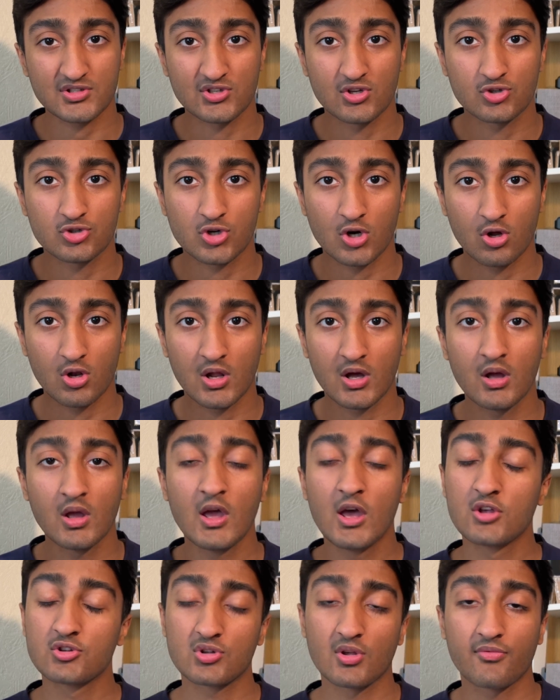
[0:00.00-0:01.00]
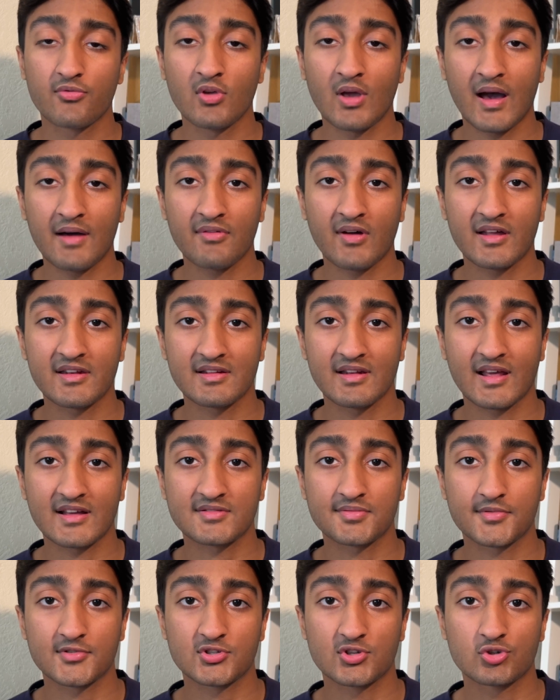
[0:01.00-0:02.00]
controller. So if you have had an
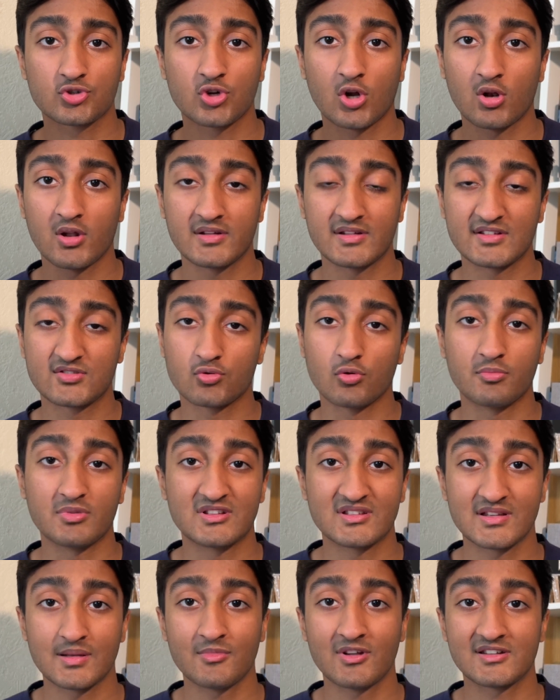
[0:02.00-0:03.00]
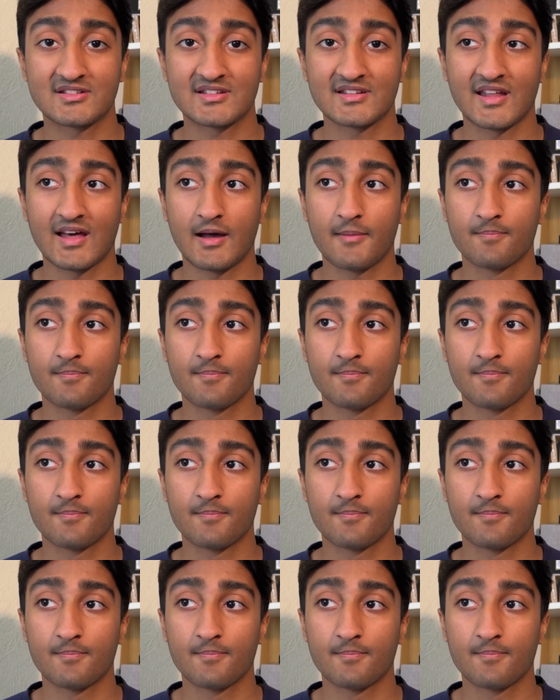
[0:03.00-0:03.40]
Xbox controller, this will be similar to that.